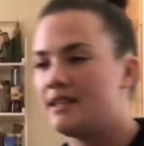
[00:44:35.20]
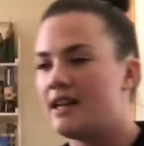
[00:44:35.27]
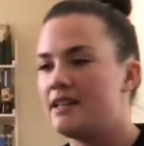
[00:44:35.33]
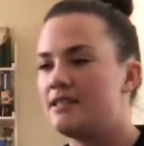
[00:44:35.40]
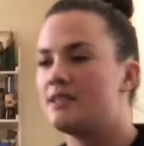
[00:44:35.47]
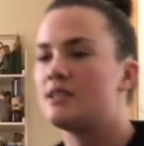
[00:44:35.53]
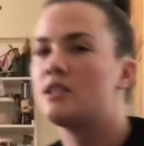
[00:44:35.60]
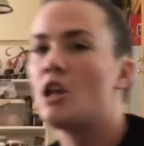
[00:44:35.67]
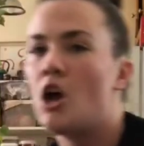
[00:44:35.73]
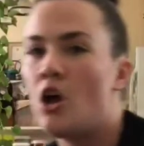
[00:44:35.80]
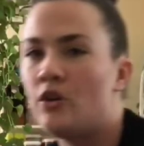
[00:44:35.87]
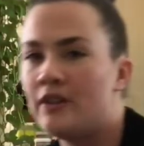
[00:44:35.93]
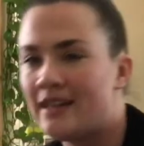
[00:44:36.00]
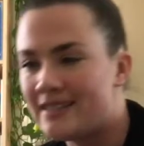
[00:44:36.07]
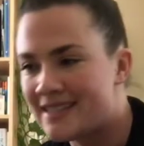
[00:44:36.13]
nice and slow,
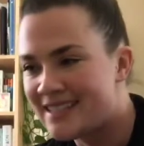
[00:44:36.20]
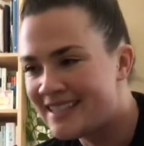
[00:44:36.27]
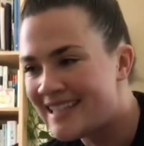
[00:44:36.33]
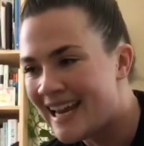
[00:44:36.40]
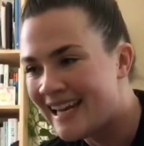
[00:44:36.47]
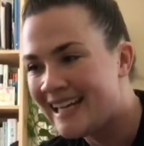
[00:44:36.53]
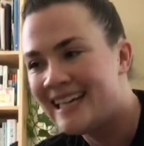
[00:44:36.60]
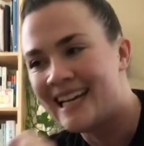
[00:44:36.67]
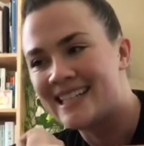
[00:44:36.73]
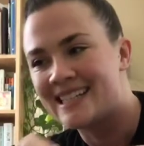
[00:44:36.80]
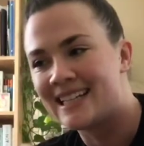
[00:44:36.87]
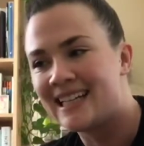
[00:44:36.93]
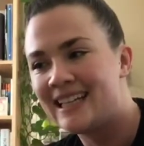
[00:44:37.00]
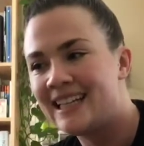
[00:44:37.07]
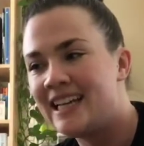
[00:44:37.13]
nice and steady, nice
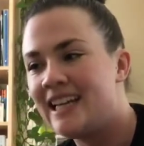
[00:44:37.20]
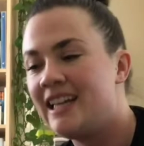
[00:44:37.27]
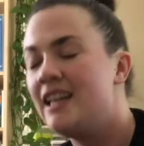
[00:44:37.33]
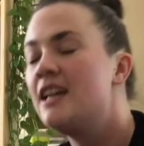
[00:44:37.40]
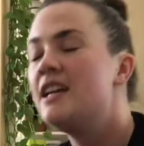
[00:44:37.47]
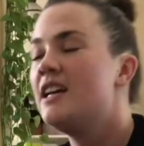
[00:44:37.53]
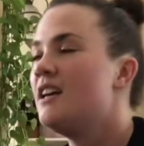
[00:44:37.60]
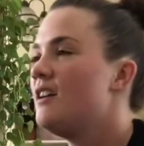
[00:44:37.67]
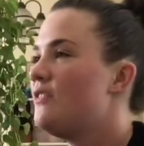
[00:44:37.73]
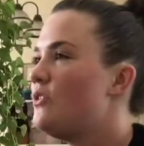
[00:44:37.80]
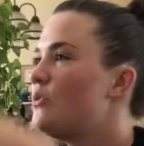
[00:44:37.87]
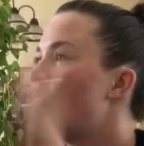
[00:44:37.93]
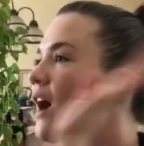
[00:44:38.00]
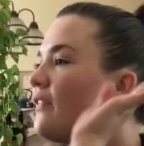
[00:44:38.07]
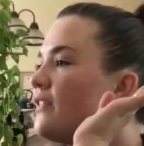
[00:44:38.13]
and clean. If you
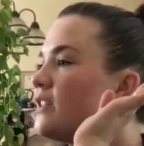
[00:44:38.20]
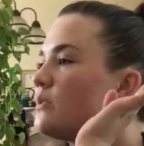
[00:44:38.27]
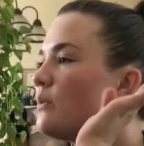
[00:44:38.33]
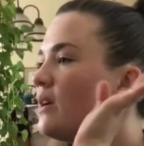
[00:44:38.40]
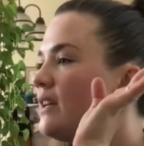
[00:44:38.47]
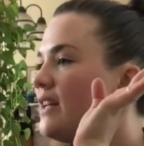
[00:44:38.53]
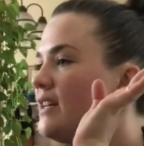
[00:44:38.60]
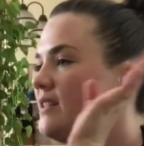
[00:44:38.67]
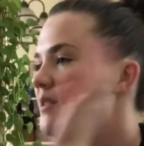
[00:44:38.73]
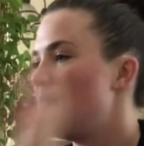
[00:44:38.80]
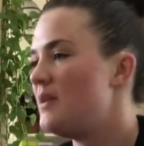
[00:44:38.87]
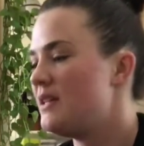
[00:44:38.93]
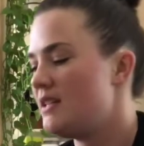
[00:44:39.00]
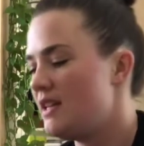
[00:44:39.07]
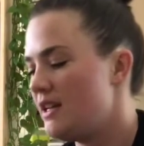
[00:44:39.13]
got this one easy
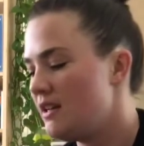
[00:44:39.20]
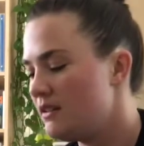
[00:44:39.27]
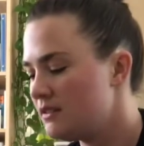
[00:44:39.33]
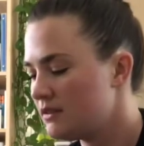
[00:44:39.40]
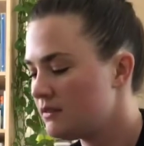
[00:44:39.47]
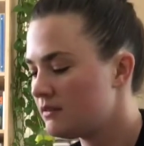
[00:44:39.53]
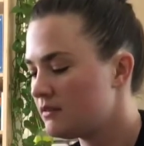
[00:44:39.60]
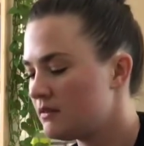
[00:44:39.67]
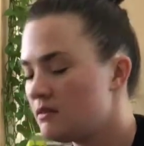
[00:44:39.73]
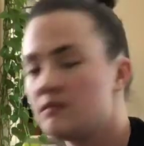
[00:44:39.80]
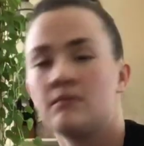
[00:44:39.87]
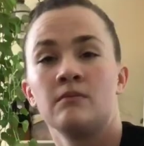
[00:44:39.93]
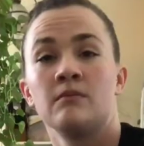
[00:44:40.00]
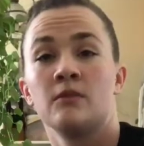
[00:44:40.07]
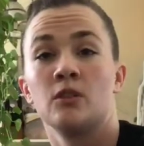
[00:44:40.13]
peasy,
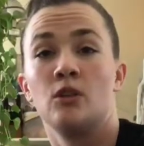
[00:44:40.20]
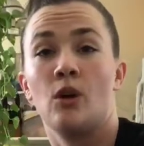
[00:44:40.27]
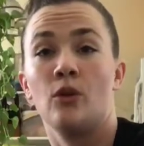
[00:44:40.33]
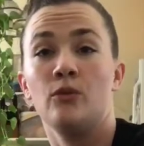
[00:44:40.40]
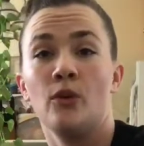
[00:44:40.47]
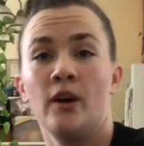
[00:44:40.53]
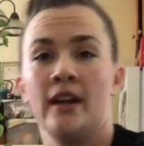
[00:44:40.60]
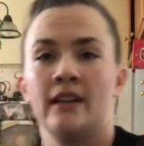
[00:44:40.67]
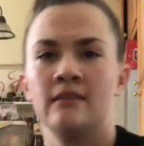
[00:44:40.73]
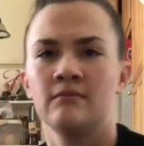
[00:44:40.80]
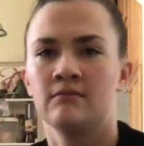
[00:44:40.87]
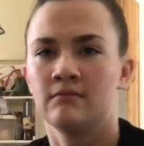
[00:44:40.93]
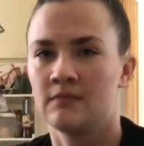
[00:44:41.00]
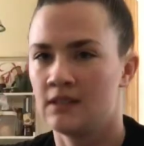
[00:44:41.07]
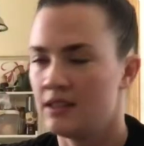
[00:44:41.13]
go for it.
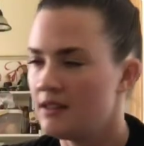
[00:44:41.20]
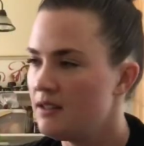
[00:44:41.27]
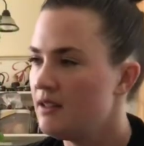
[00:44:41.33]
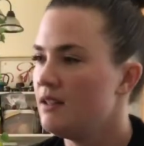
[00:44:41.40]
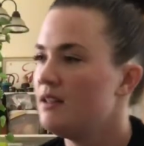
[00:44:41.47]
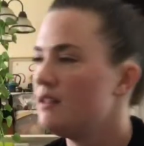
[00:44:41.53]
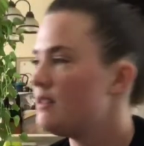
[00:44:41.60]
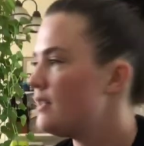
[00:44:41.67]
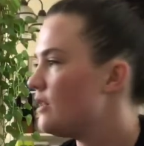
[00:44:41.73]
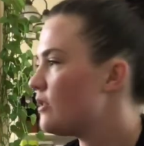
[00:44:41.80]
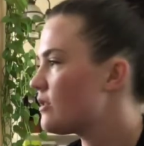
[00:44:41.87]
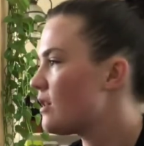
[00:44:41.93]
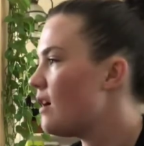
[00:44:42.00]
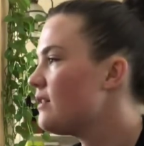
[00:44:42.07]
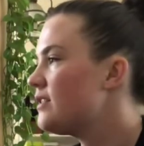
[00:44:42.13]
See those
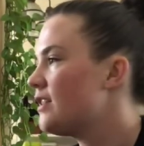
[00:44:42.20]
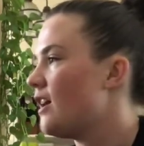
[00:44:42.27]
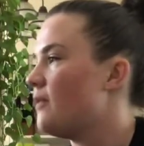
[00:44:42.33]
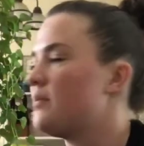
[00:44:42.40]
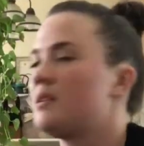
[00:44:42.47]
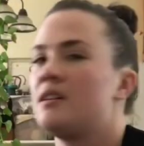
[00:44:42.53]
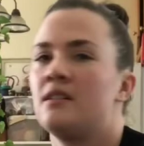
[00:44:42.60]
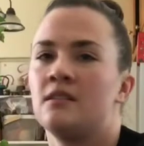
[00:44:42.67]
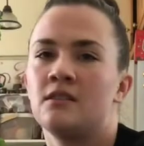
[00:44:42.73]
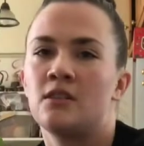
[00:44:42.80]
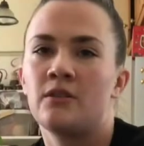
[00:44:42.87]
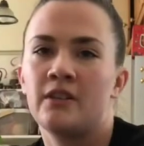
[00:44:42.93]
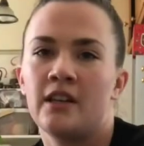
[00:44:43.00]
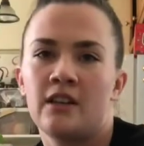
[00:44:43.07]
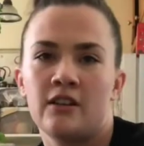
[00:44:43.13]
long steps.
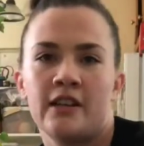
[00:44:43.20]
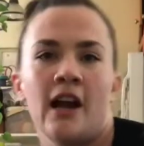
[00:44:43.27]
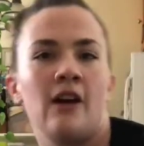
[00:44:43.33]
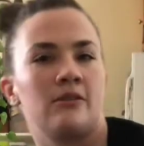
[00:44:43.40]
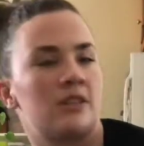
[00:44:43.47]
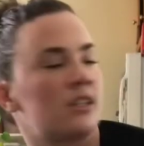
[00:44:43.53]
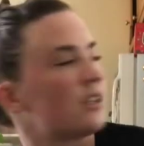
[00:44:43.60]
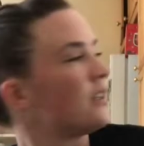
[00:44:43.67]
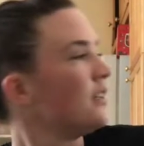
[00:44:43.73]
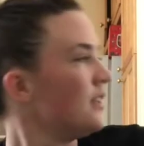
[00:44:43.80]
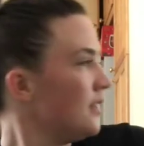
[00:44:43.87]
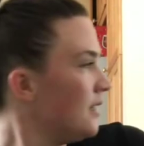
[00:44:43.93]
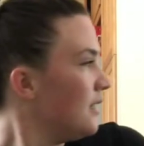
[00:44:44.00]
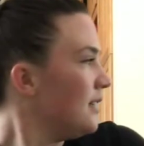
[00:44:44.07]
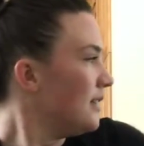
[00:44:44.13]
Don't kick your couch
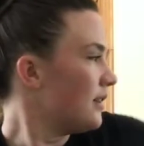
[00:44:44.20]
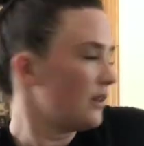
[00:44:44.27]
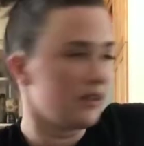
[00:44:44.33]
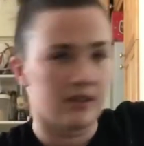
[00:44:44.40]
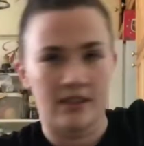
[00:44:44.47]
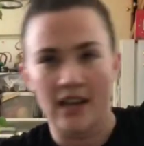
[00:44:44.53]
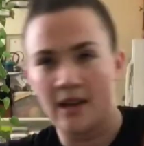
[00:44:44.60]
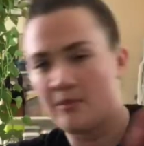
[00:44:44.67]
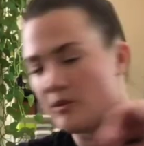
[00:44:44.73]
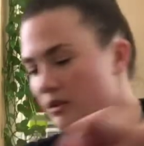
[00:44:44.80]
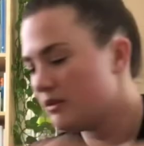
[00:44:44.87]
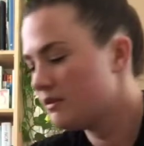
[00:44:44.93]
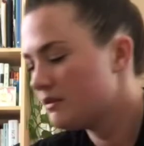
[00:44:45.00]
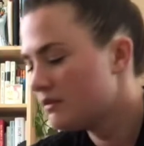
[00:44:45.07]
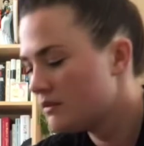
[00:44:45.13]
or your table.
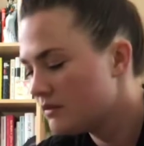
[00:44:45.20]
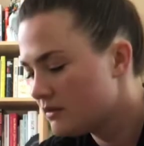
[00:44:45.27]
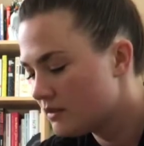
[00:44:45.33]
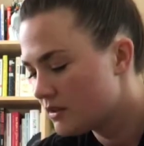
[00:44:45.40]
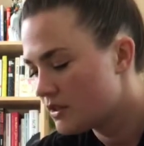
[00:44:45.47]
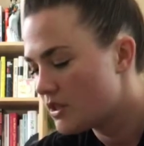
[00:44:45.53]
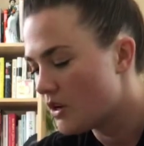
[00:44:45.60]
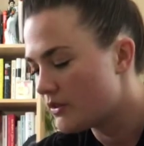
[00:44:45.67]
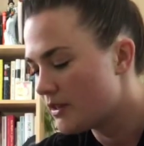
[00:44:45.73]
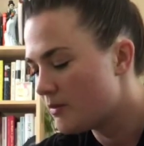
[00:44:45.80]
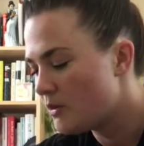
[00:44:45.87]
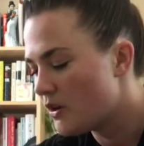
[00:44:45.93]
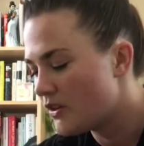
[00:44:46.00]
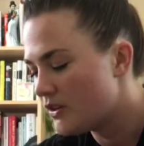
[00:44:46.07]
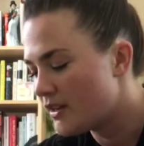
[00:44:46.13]
Let's go. Keep
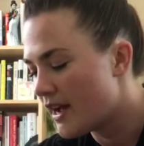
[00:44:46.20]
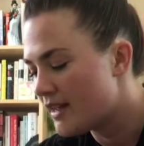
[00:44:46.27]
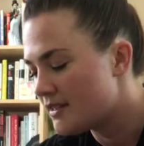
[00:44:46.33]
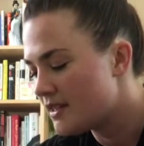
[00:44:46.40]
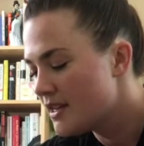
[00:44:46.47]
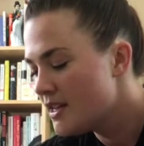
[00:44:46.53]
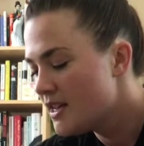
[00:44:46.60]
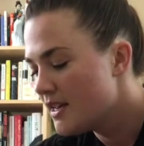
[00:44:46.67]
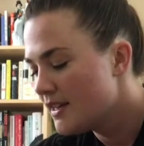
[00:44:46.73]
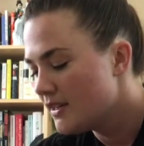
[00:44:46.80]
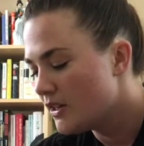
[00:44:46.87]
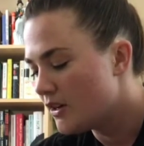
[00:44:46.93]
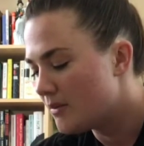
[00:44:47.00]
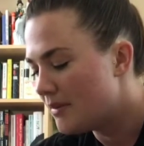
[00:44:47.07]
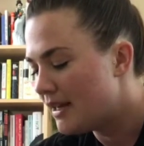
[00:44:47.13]
going, you guys.
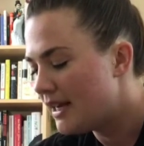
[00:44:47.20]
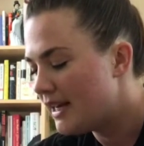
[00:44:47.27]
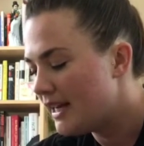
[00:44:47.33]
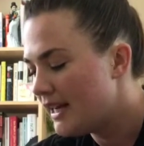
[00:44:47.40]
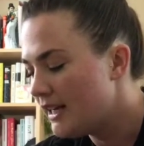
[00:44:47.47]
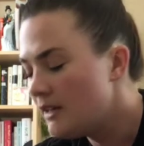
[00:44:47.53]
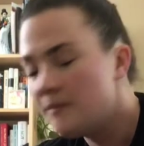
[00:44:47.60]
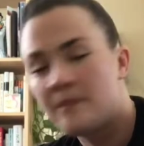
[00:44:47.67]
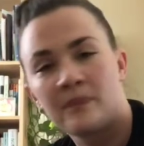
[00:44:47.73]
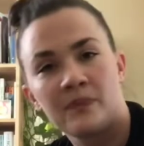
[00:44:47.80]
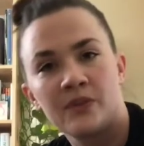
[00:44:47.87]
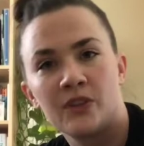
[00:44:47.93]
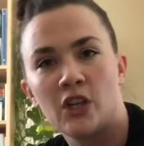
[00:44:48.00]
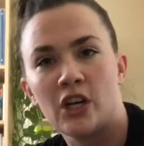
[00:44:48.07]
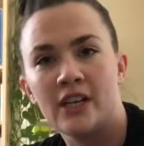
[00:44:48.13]
You're a minute in.
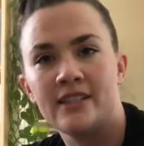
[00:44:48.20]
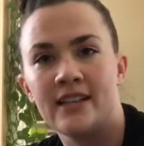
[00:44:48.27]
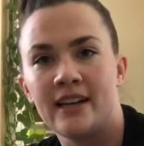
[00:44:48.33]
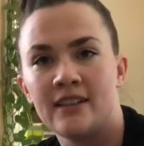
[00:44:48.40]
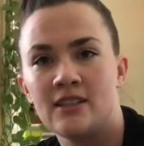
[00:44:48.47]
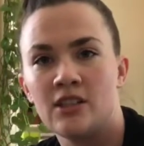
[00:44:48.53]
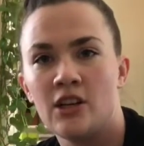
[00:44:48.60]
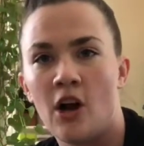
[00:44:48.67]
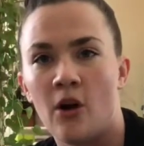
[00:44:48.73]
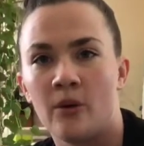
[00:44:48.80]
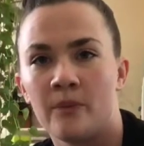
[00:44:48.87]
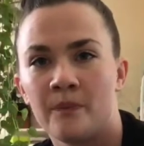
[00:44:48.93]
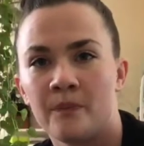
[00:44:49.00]
30 seconds to go.